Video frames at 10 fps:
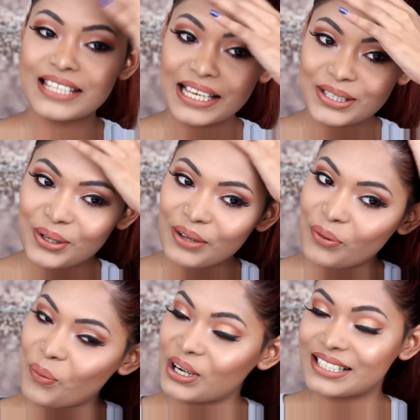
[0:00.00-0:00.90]
stay tuned if
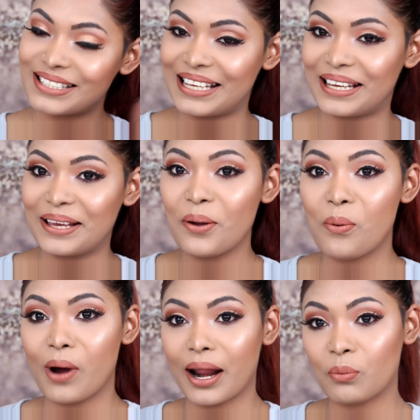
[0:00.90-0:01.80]
you want to see
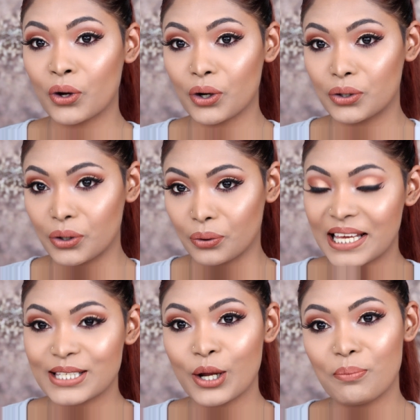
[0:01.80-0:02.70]
what I'm going to do.
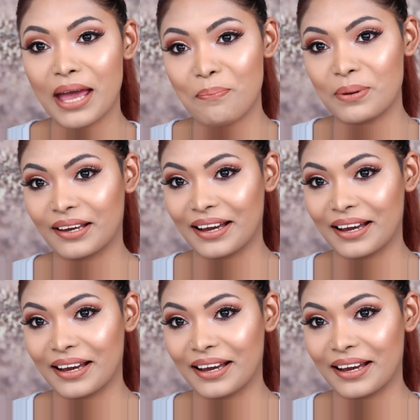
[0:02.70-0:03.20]
It's going to be epic,